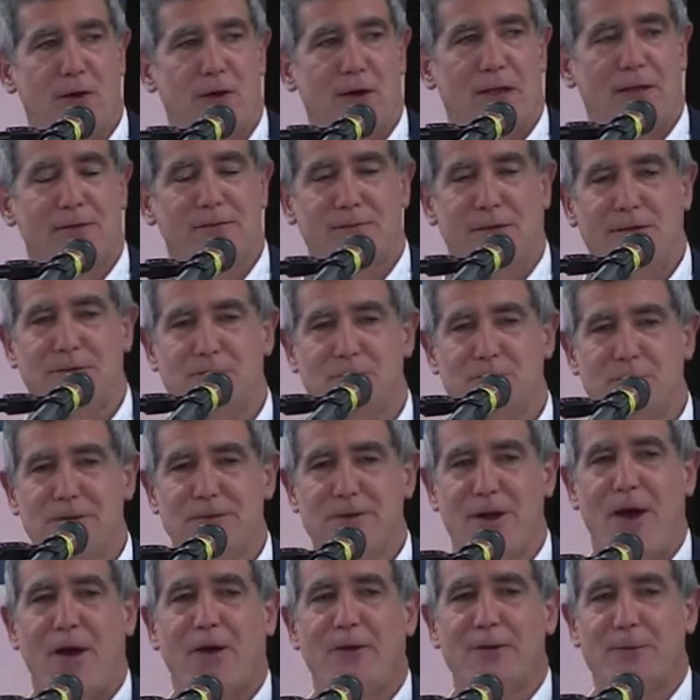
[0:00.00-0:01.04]
our ancestry
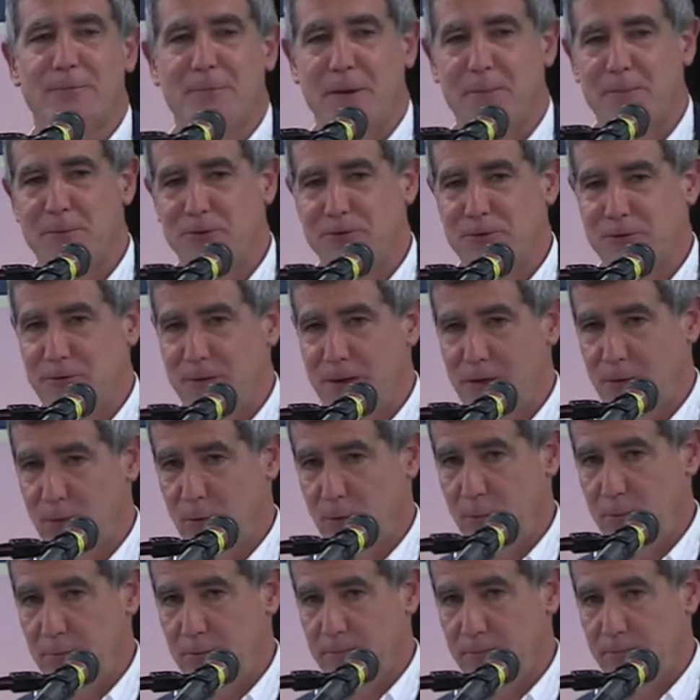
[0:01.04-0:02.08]
to other members of that
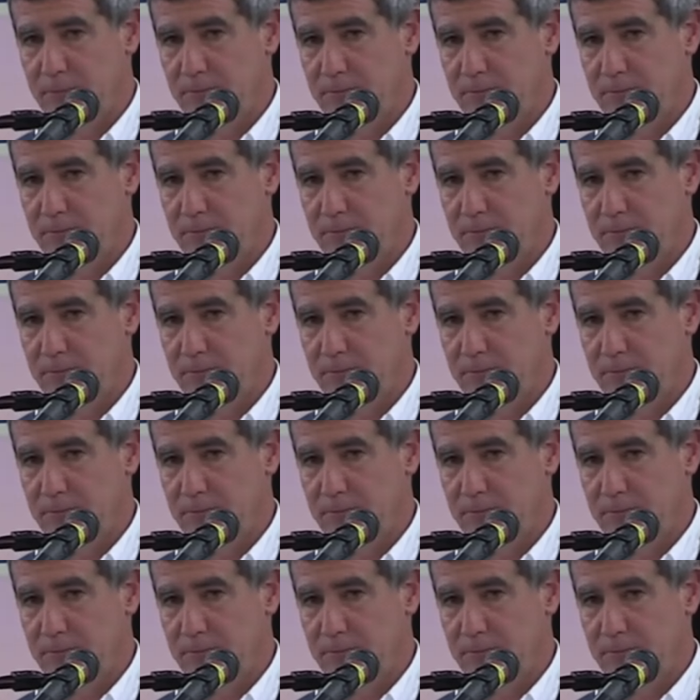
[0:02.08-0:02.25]
group.